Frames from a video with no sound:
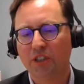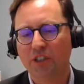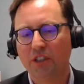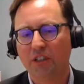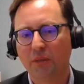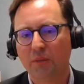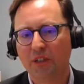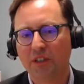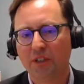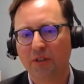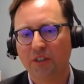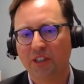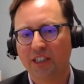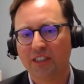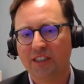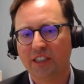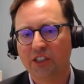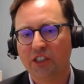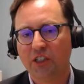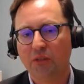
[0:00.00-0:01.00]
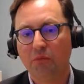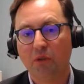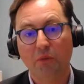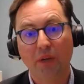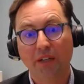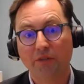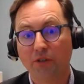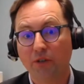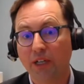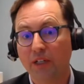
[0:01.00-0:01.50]
particularly about the organization,
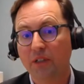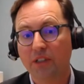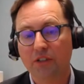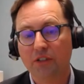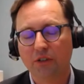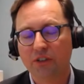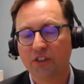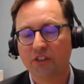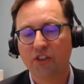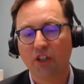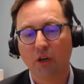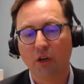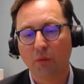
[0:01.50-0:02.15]
but we have great resources.